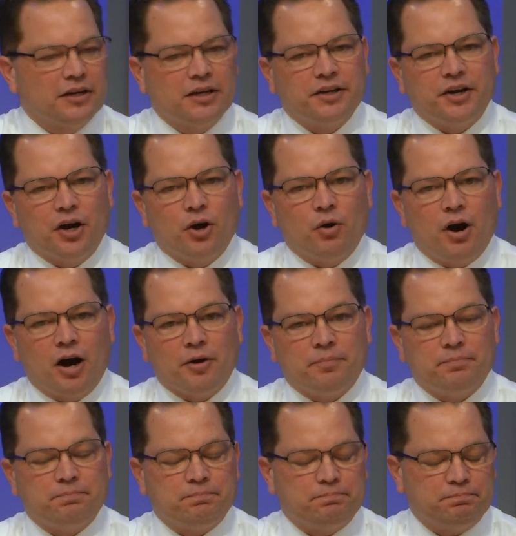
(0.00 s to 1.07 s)
You know,
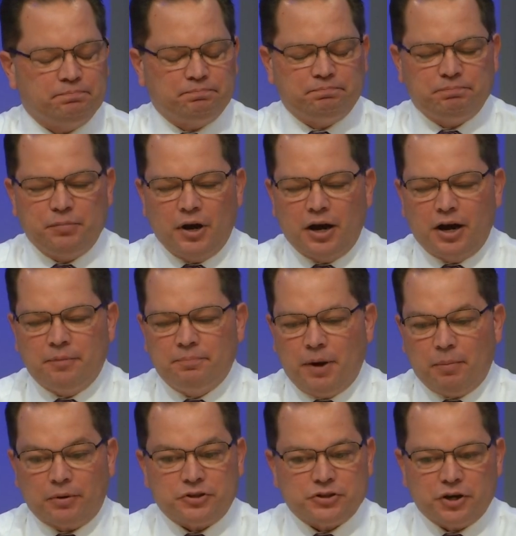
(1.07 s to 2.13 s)
our
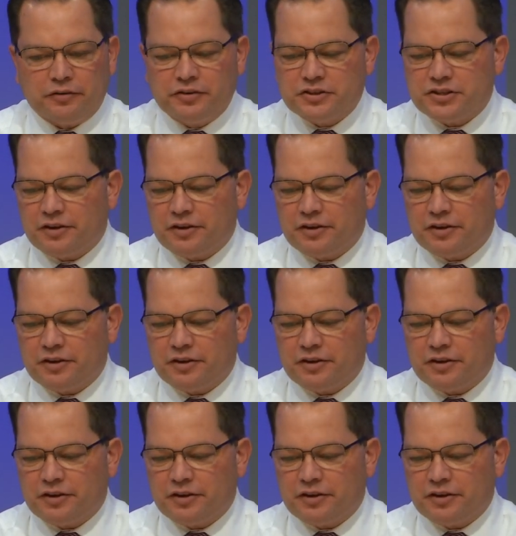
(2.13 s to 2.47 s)
public servants,